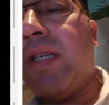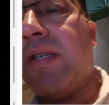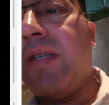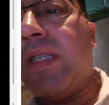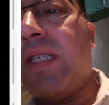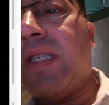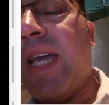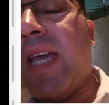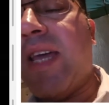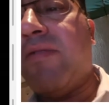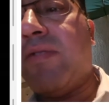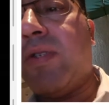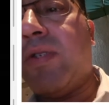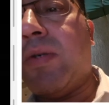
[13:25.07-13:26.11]
is
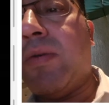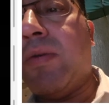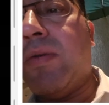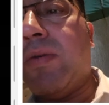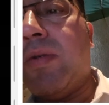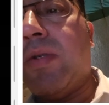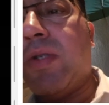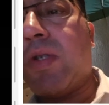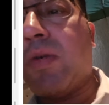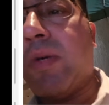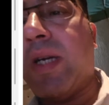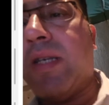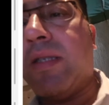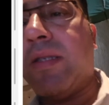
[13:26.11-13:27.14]
half 2
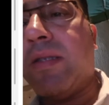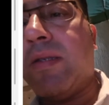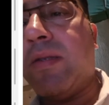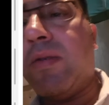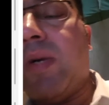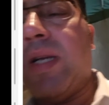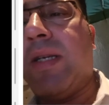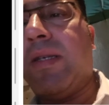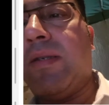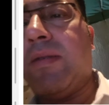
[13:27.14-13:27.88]
squared, 1.